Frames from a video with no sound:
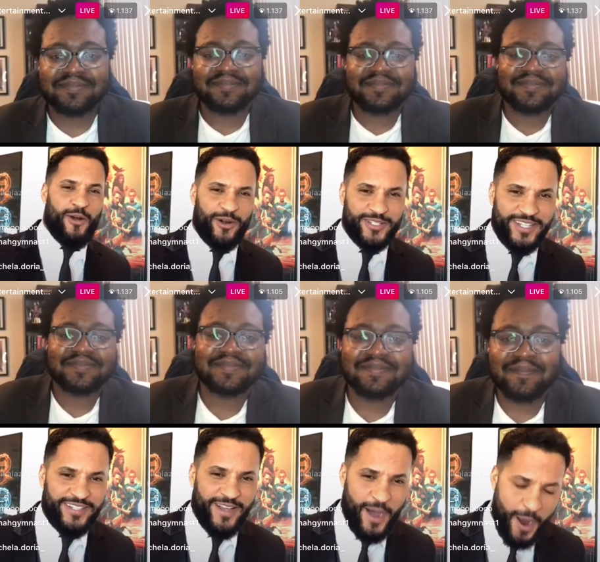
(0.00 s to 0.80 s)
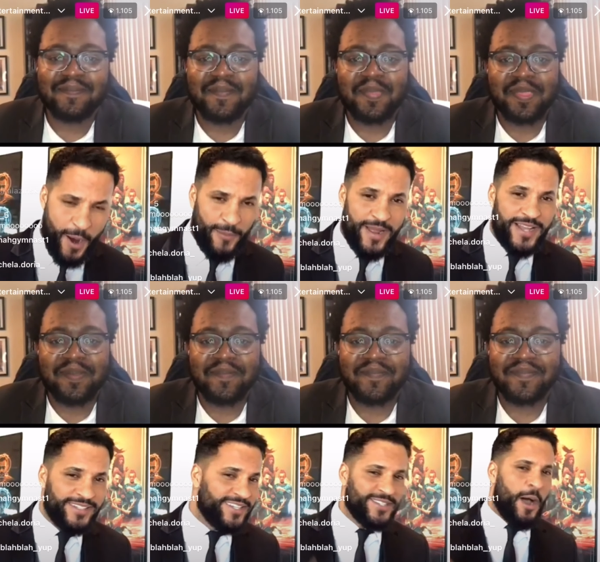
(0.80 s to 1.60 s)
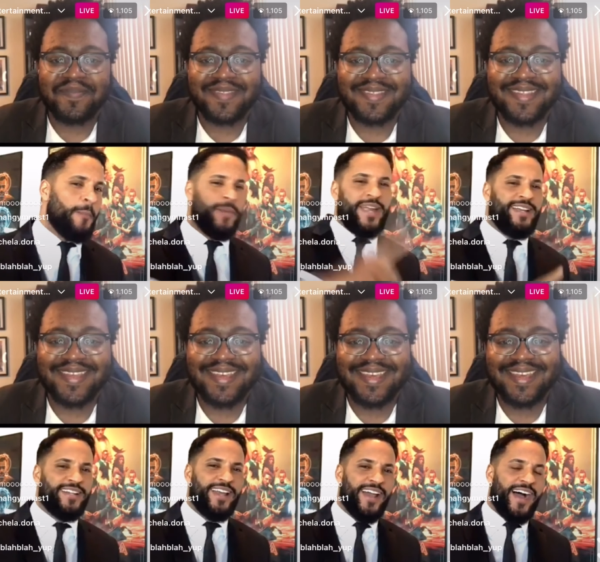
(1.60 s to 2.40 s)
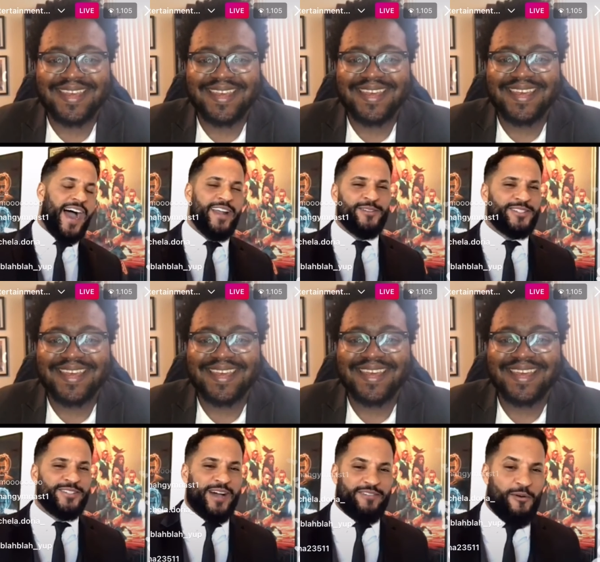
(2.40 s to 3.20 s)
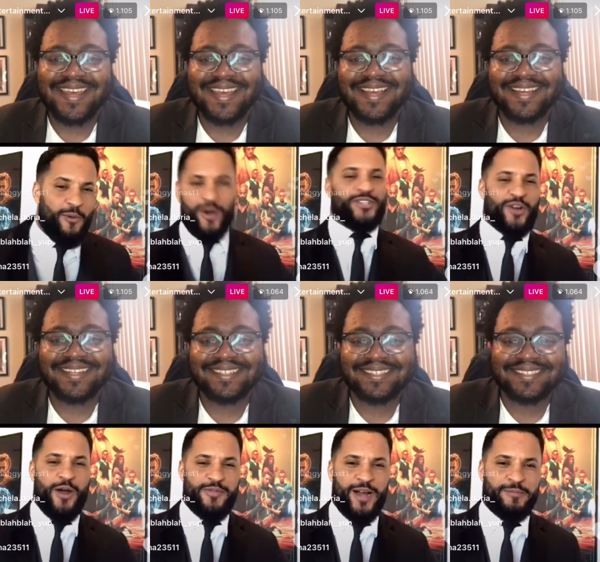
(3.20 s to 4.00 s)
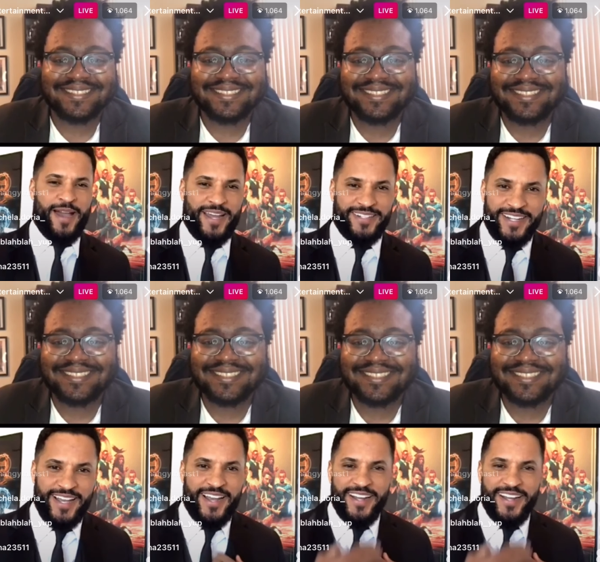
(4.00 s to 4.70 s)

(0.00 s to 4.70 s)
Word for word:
Speaker 1: quarantined at home, does not mean I don't still have a wardrobe, young man.